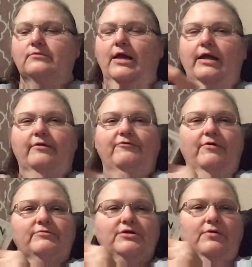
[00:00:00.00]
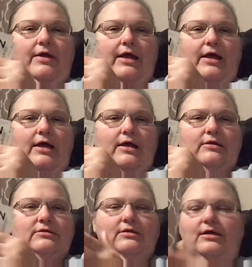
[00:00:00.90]
And from
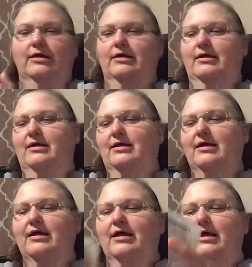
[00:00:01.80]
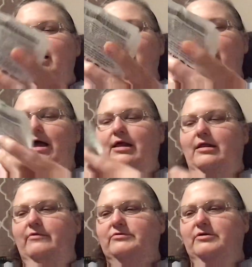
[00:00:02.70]
Joanns. I
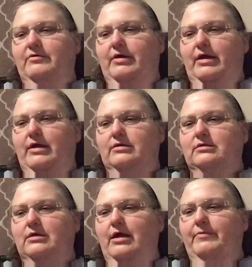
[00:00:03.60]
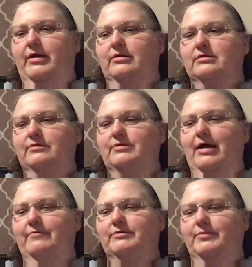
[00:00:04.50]
love Joanns. I mean,
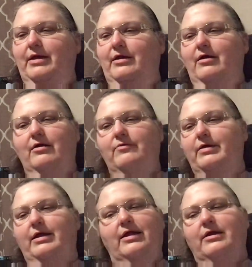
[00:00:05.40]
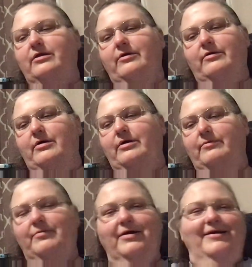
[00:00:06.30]
sometimes me and her, we get into
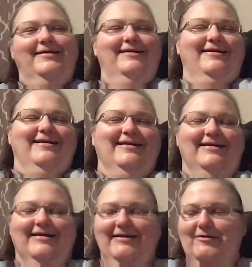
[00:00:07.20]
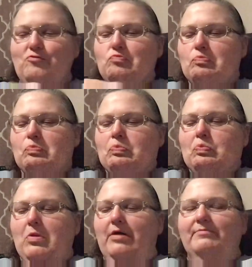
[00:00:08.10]
it.
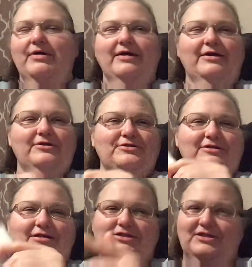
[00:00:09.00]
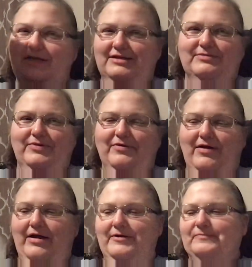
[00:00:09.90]
But usually she does me
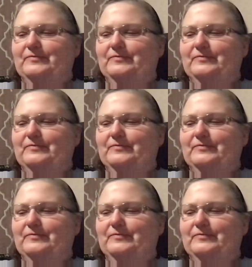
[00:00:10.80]
right.